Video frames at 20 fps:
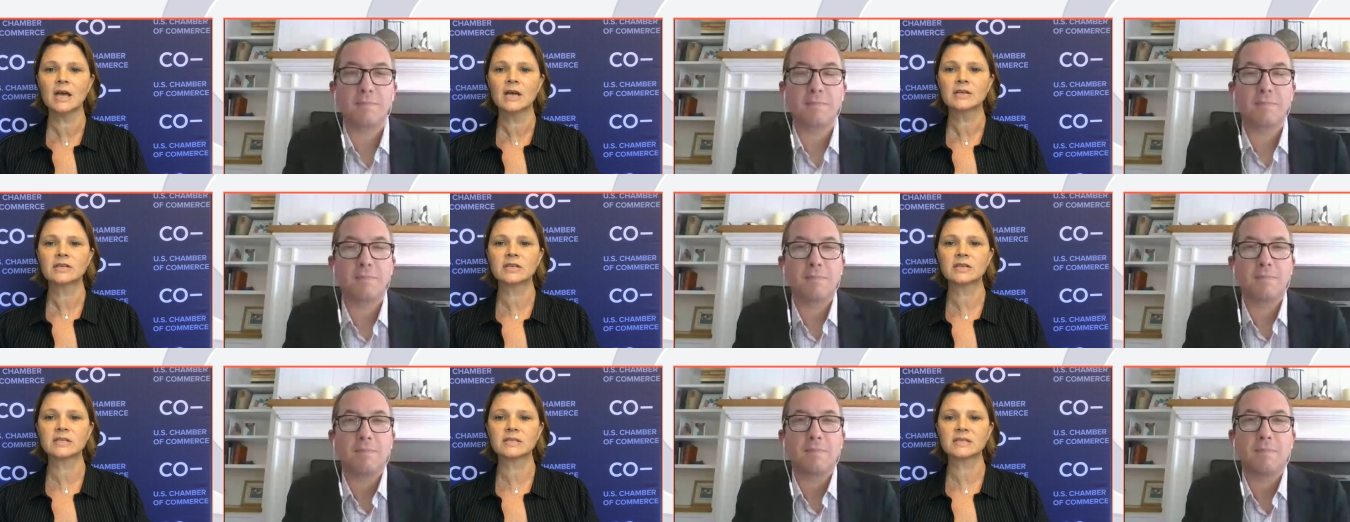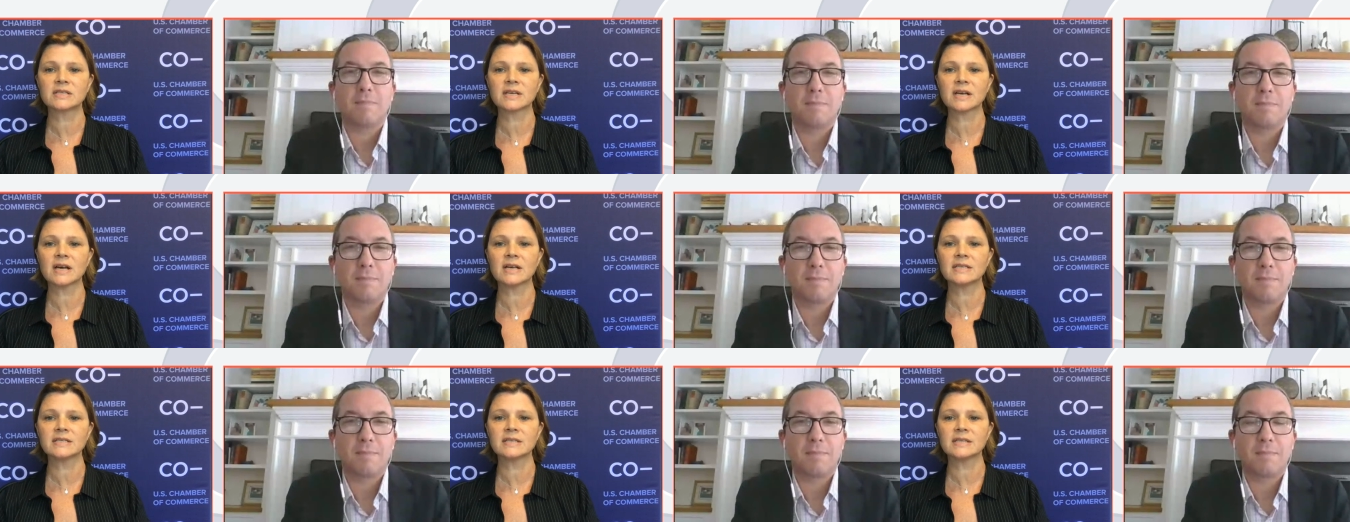Speaker 1: to
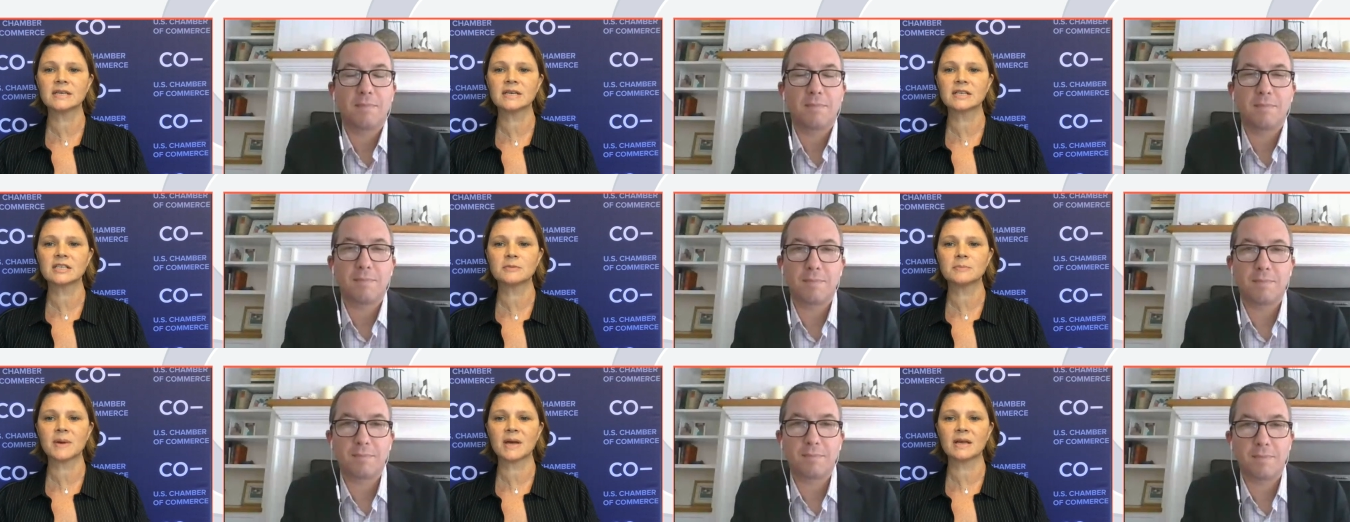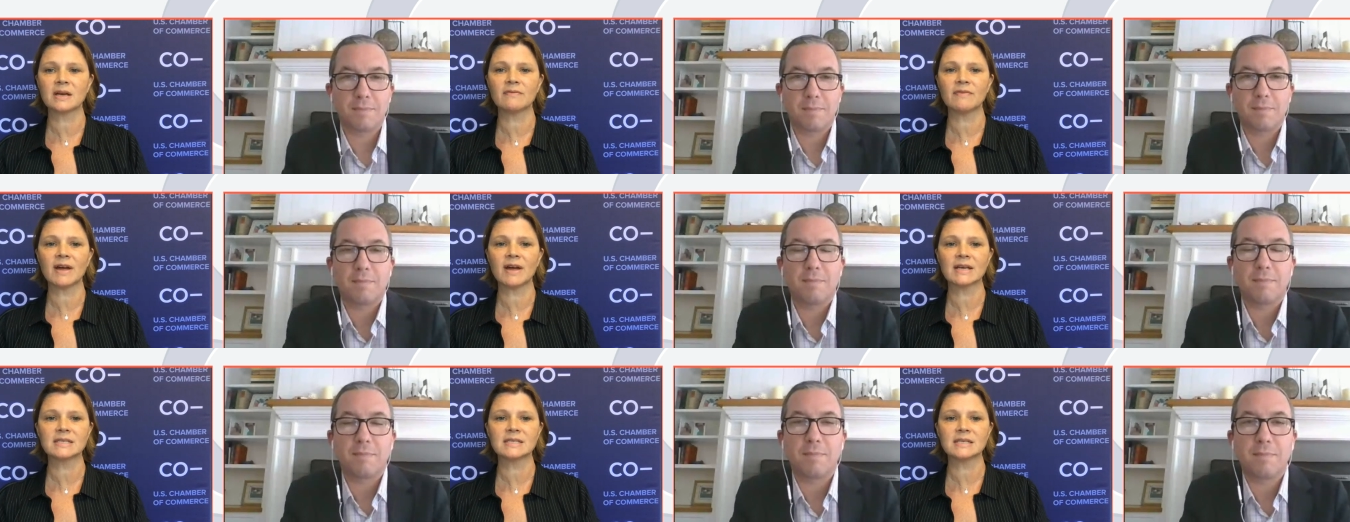discuss the expanded
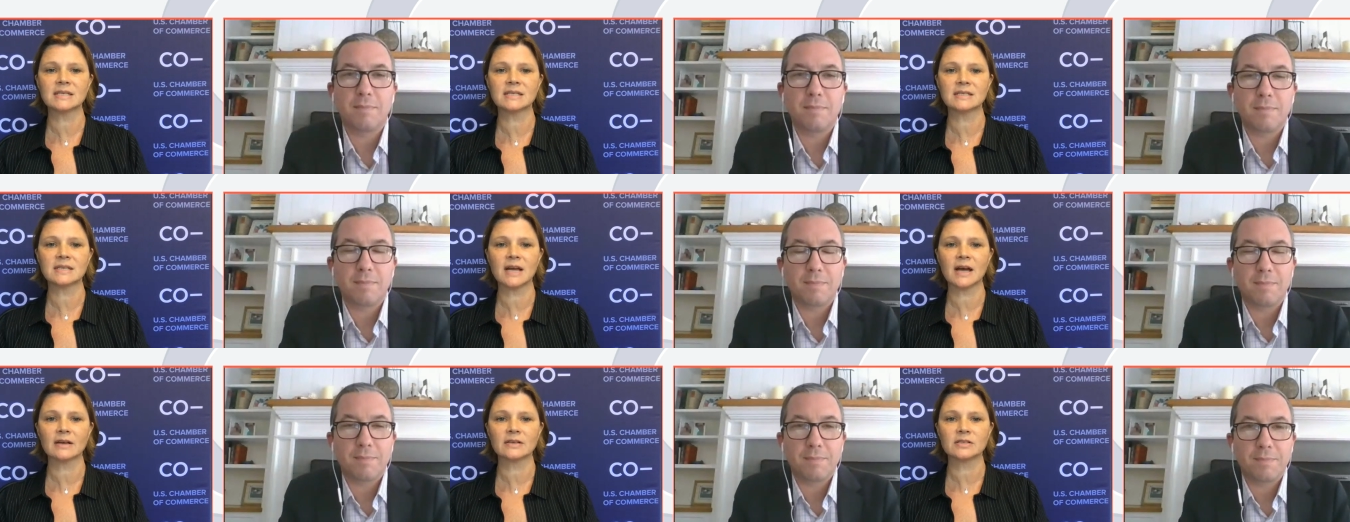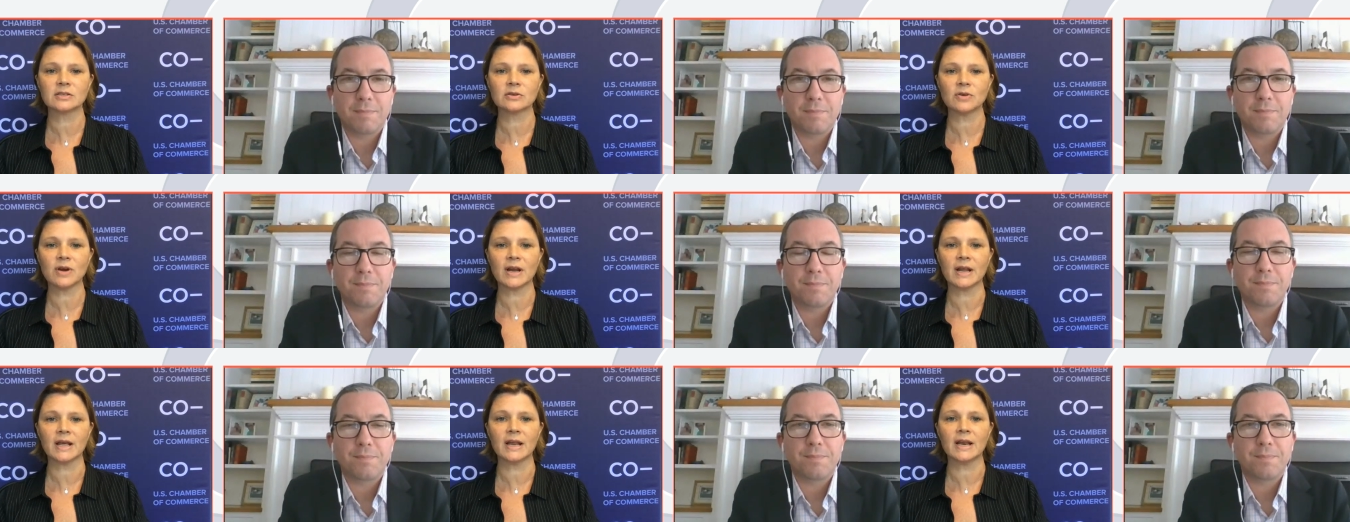vaccine tax
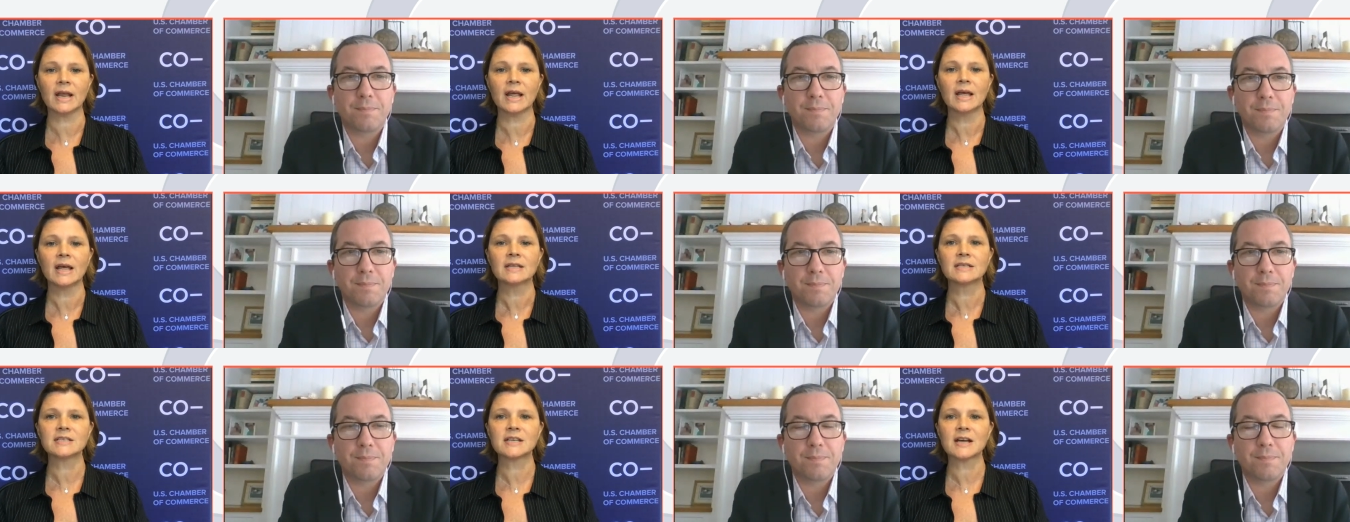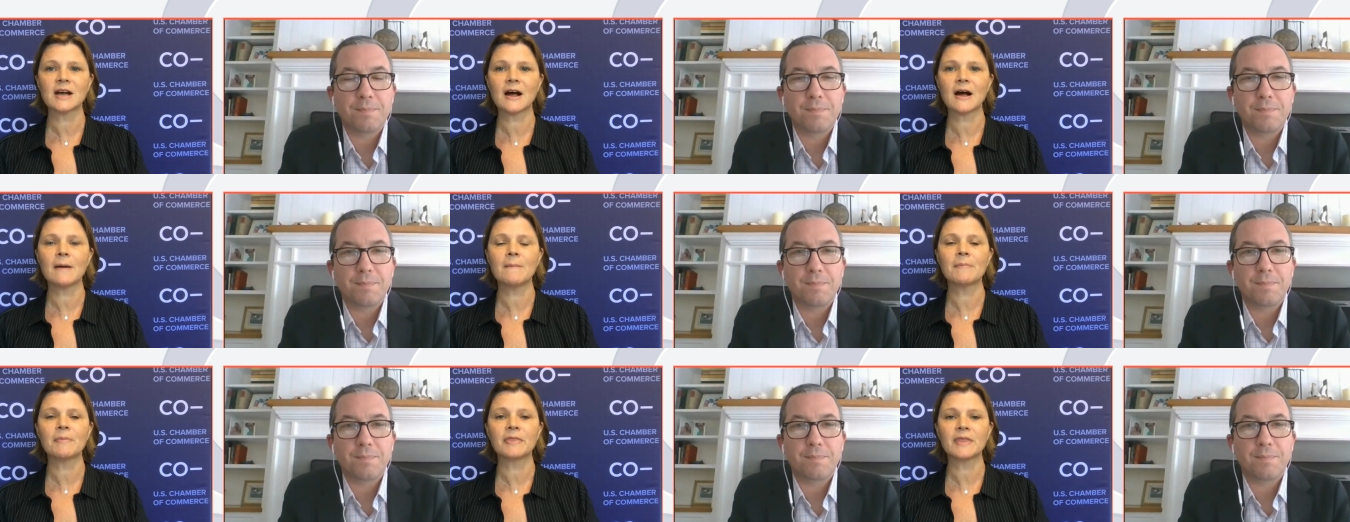credit.
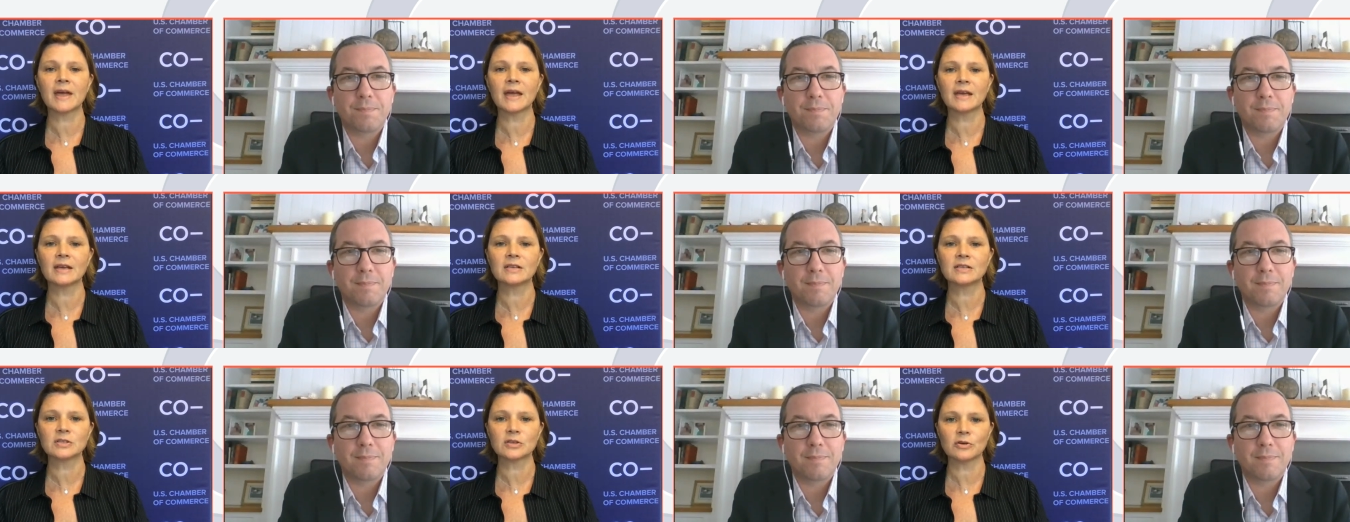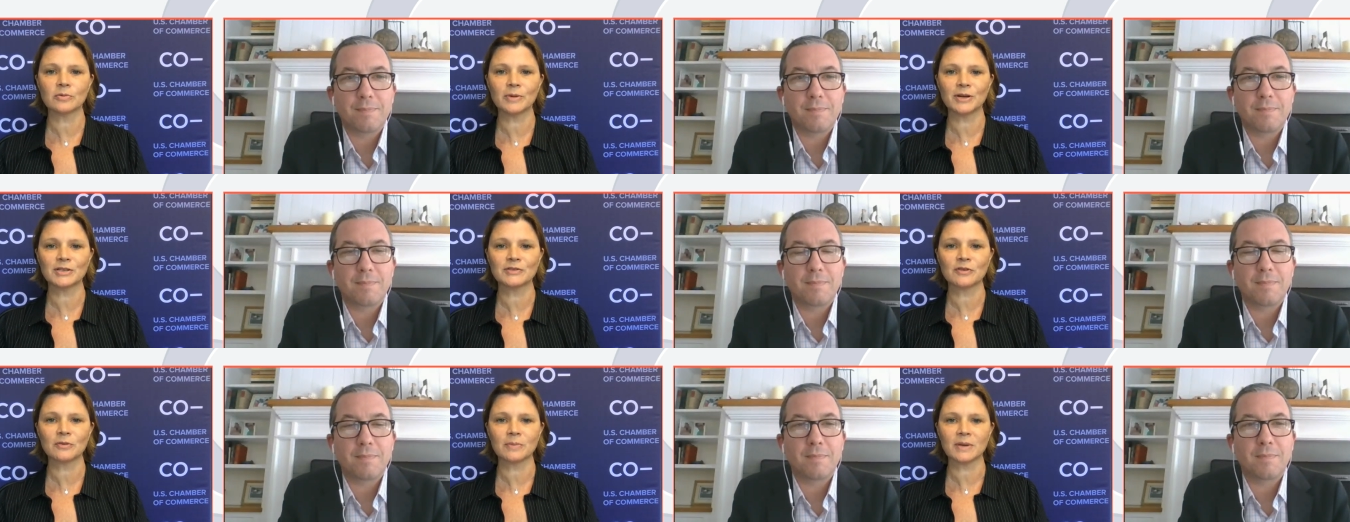Tom, thanks so
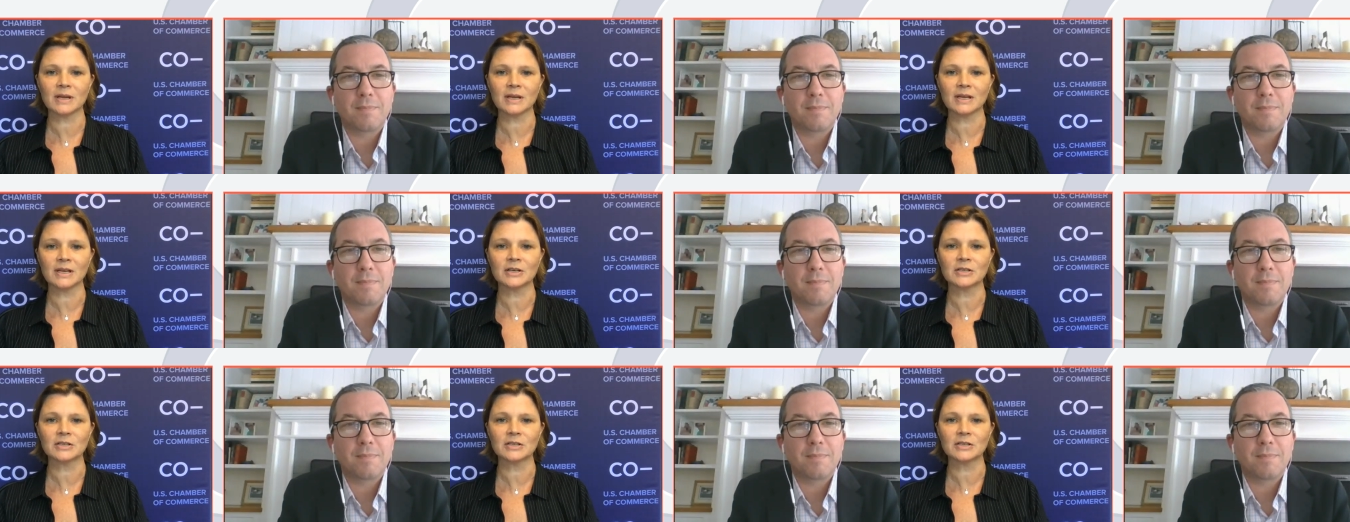much for being here